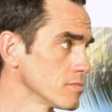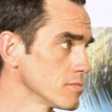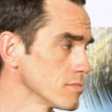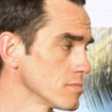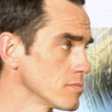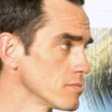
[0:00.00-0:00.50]

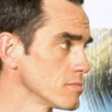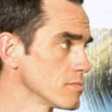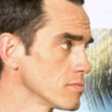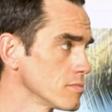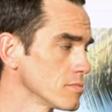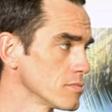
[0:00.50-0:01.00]

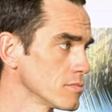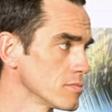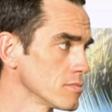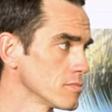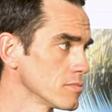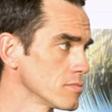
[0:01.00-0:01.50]

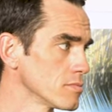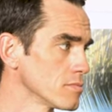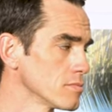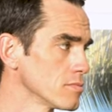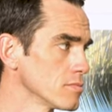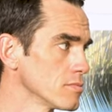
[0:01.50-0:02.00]

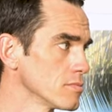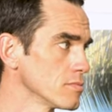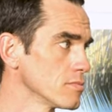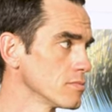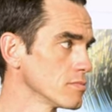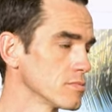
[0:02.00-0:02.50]

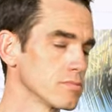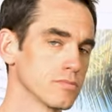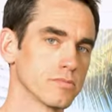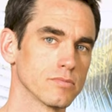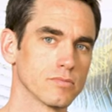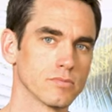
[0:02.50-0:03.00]

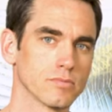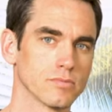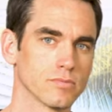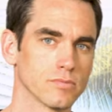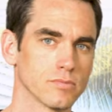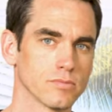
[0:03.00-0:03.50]

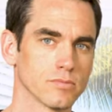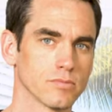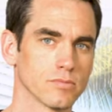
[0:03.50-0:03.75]
(silent)